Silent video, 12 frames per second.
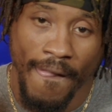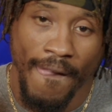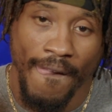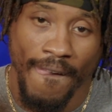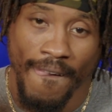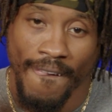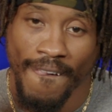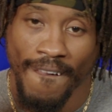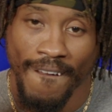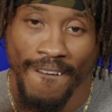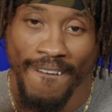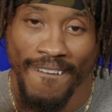That's very
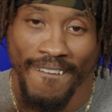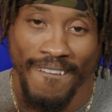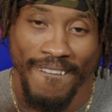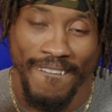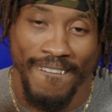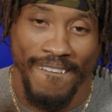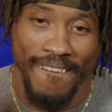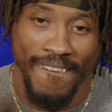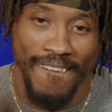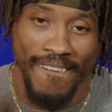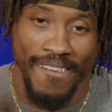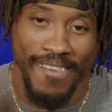true. I appreciate the
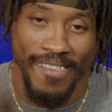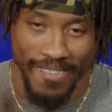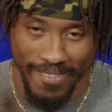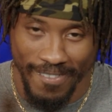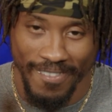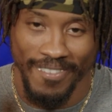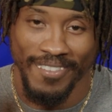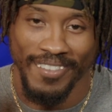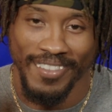time, man. Good luck on Friday.